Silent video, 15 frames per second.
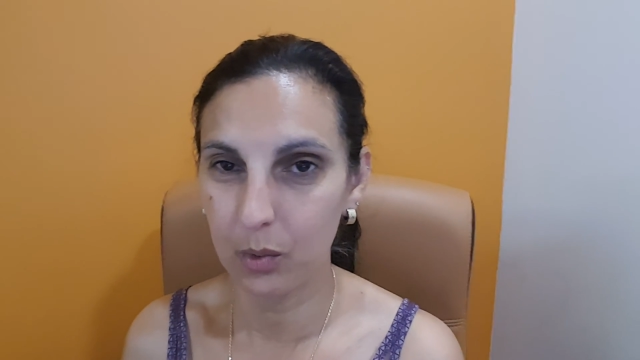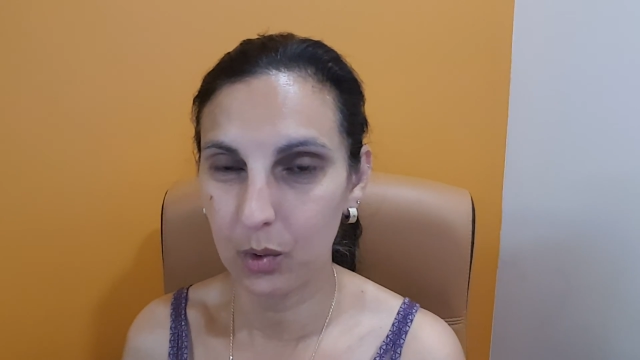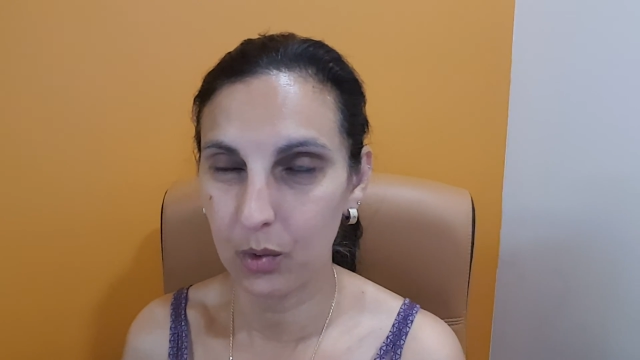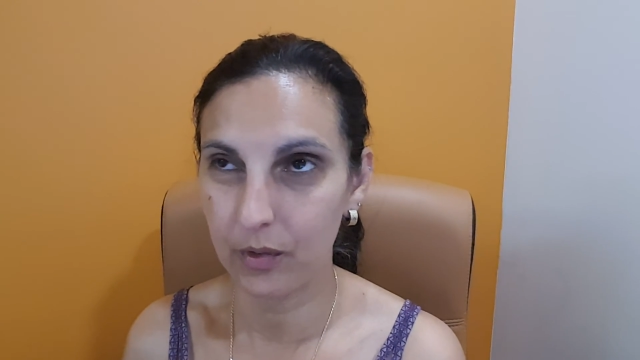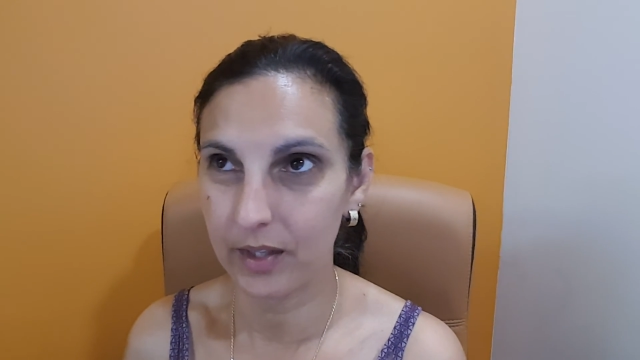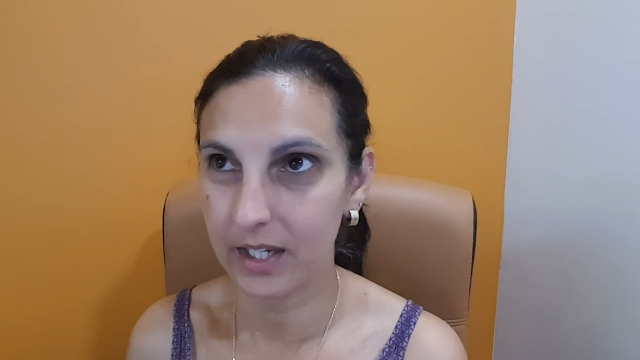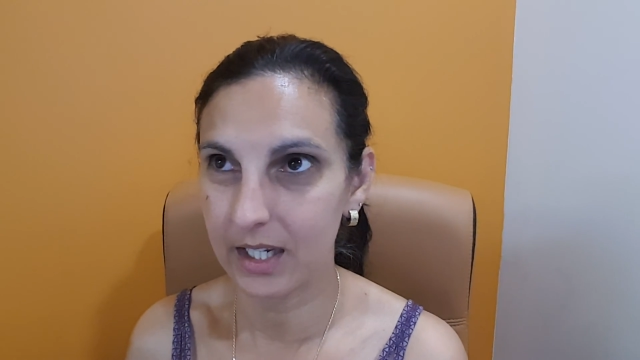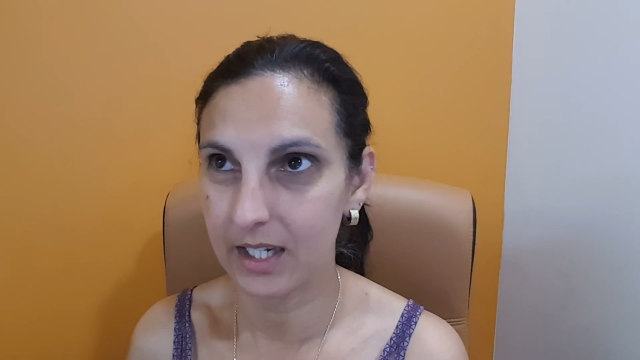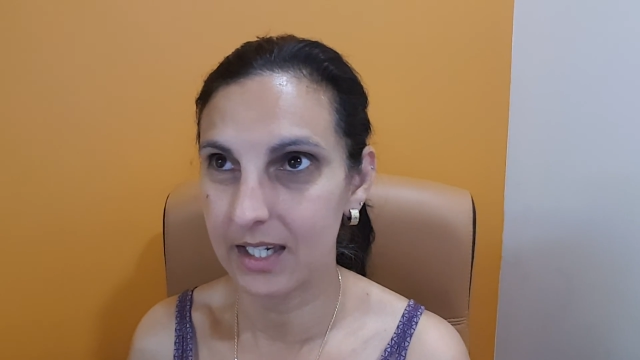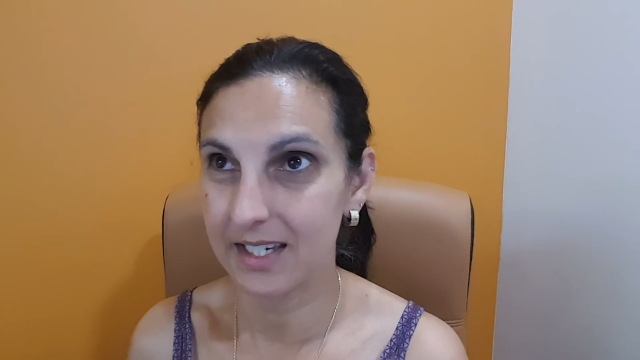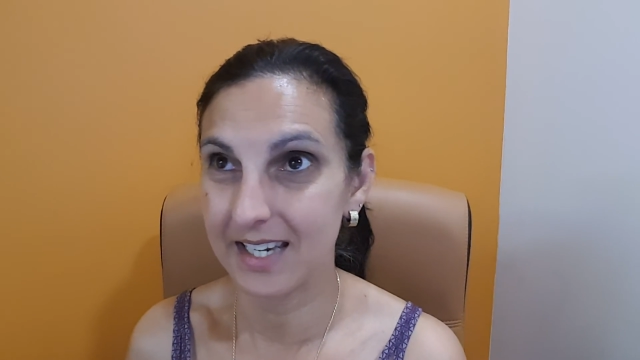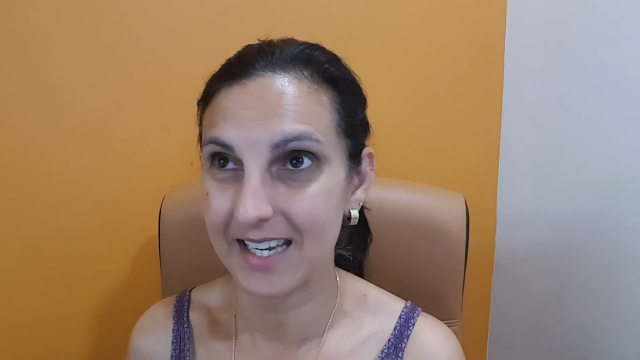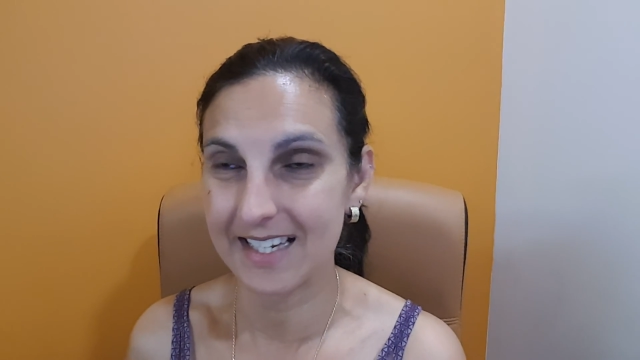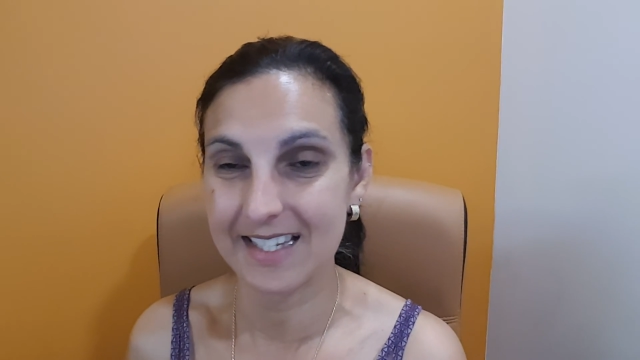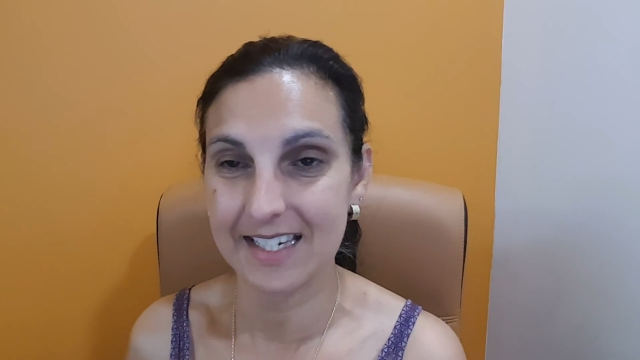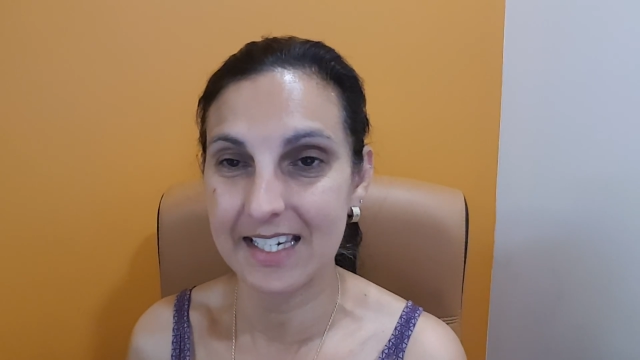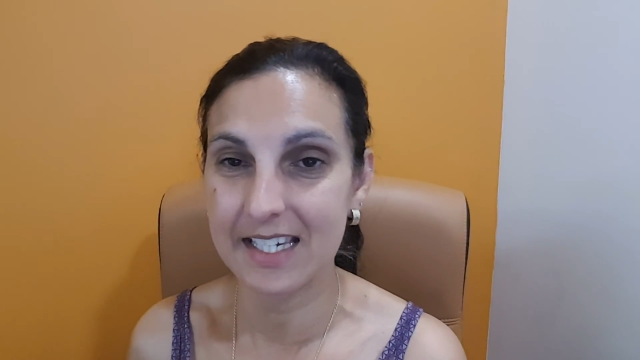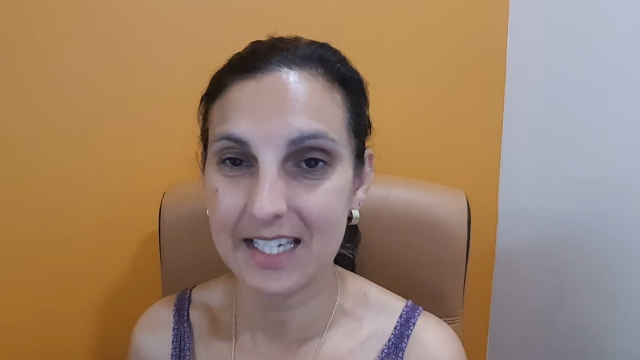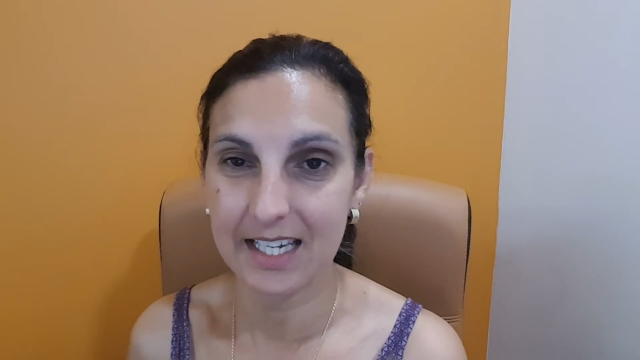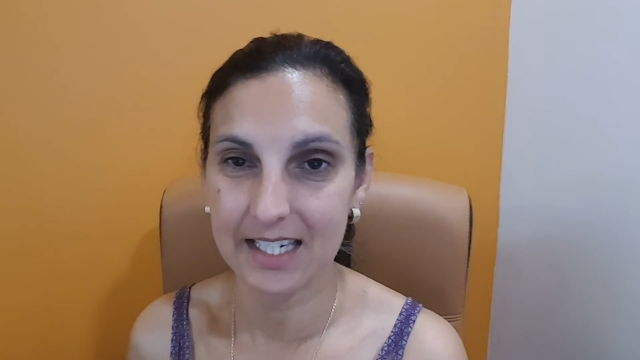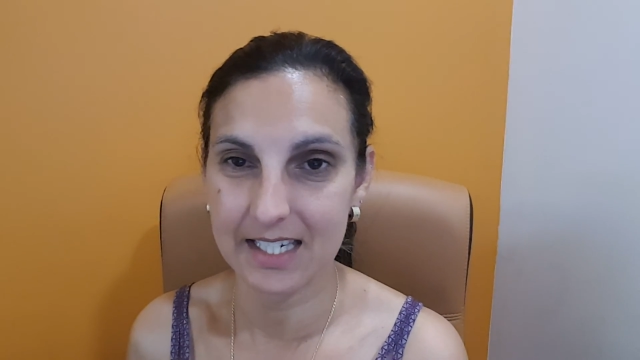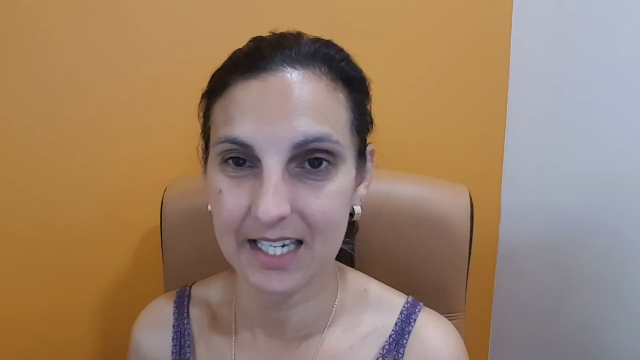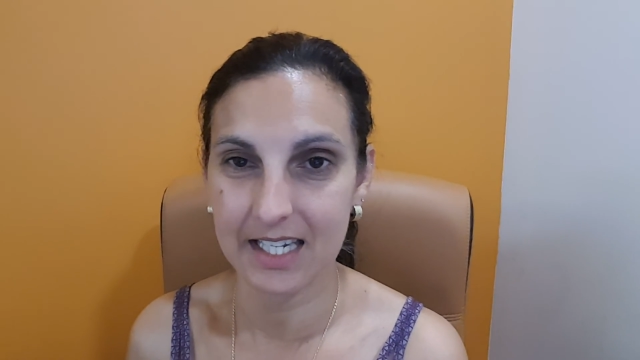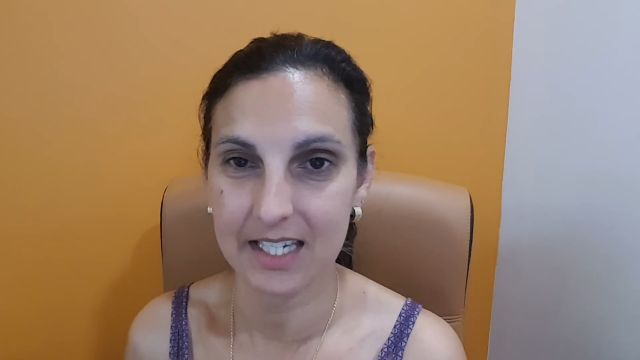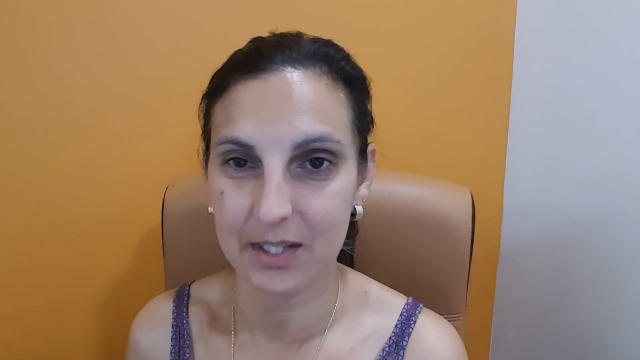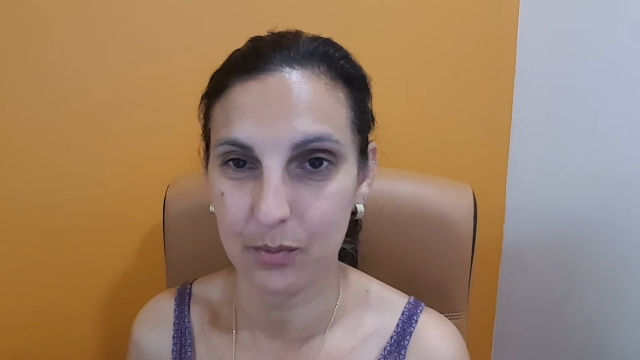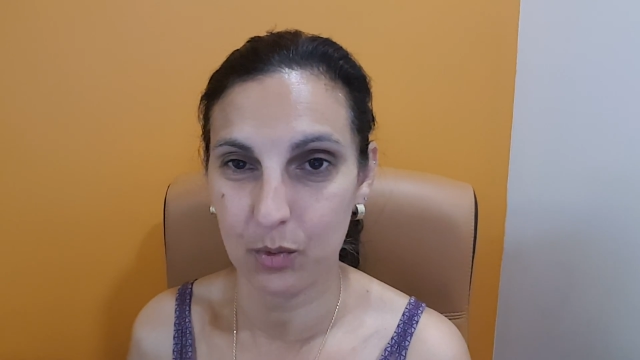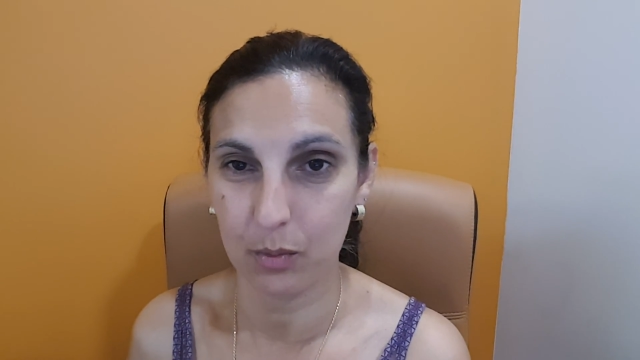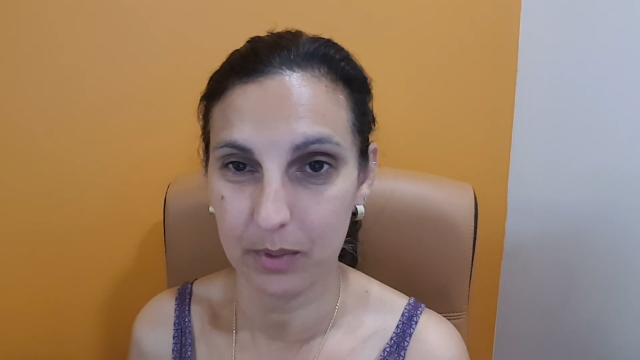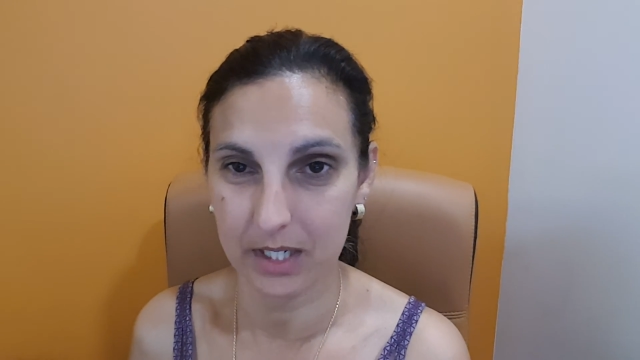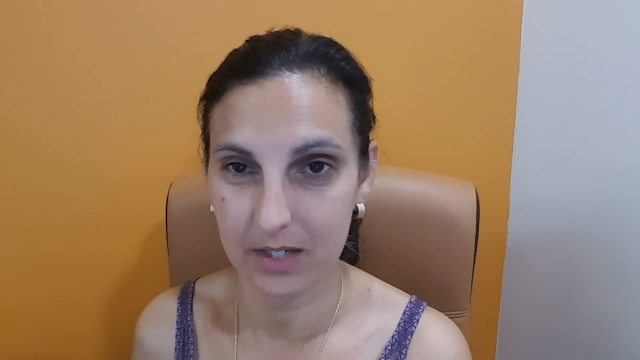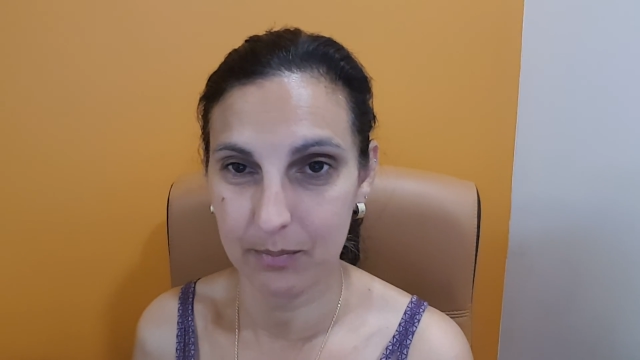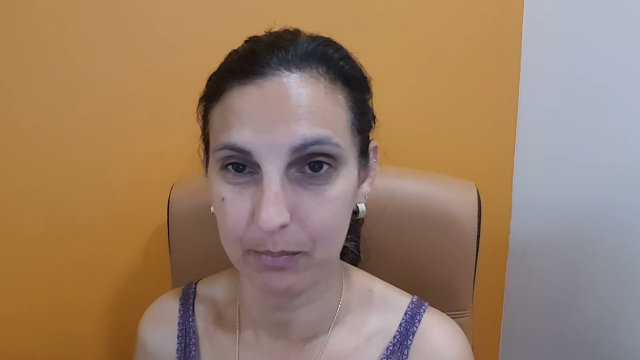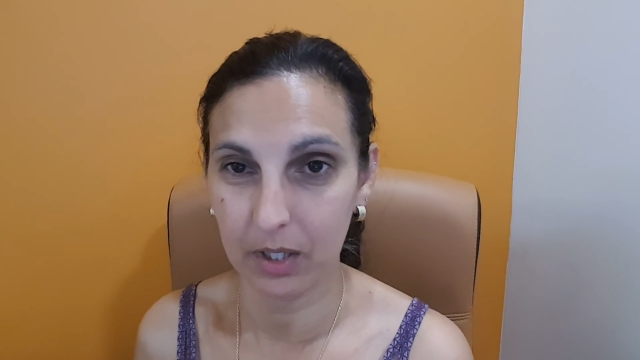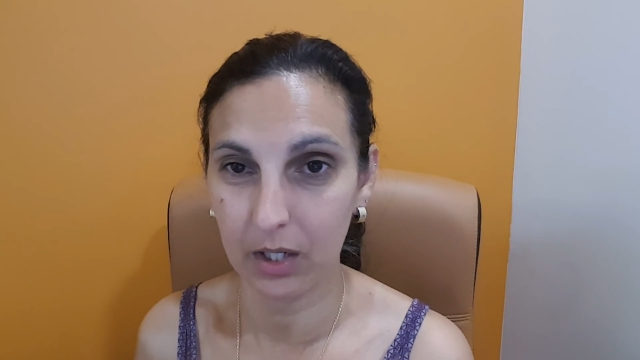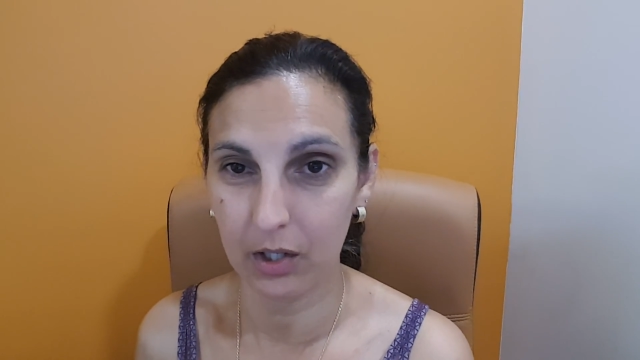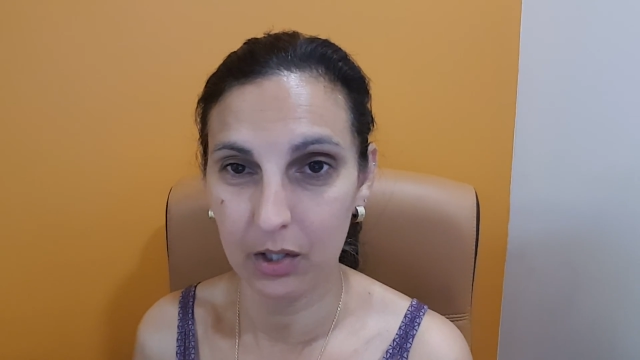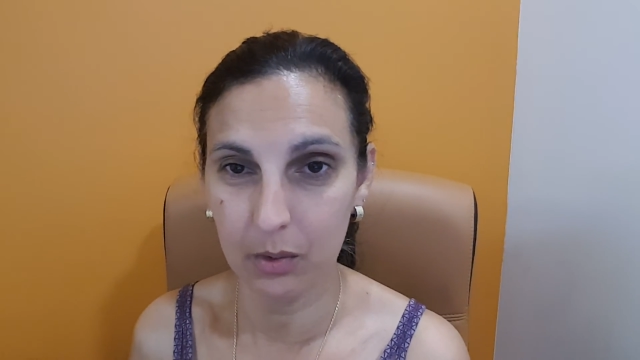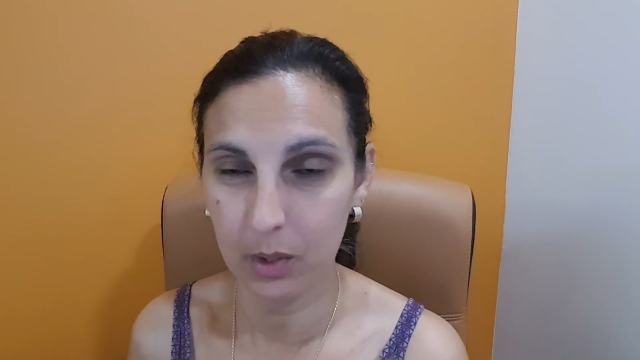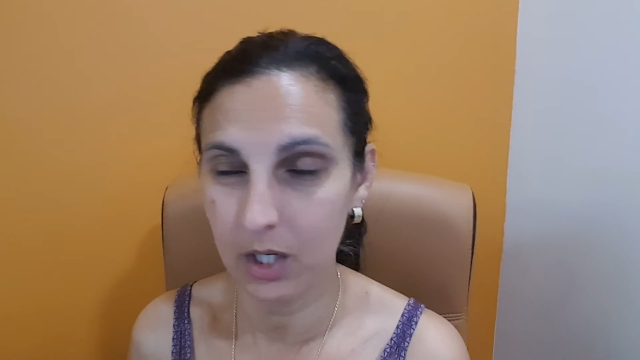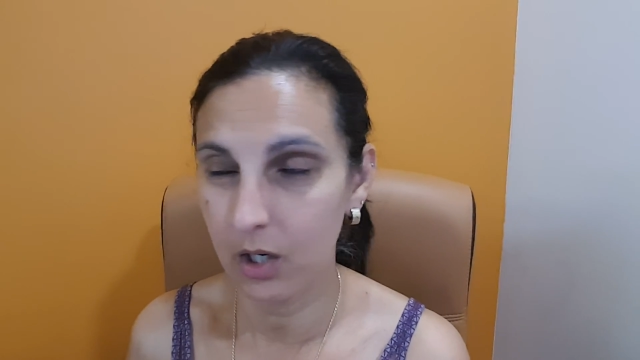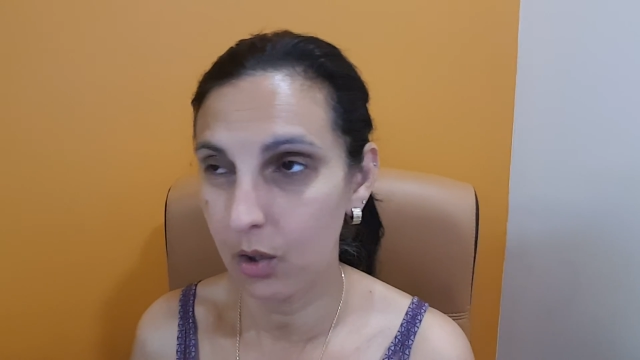or the next intake dates will be below,